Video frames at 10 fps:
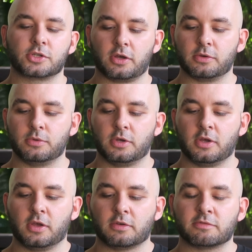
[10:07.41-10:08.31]
So
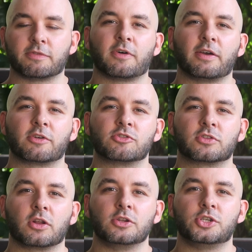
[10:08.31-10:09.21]
for
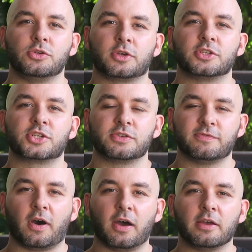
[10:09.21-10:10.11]
$500, you can
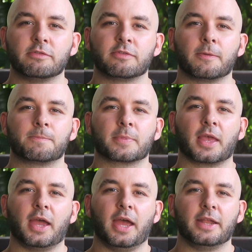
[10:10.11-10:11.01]
survive
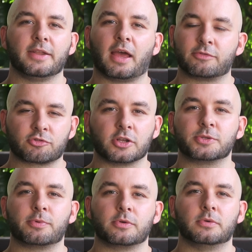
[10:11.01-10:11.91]
and have
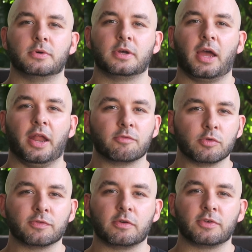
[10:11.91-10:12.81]
transport and a
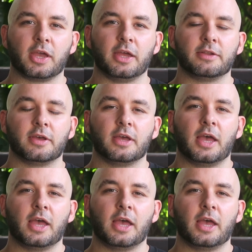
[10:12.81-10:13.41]
roof over your head.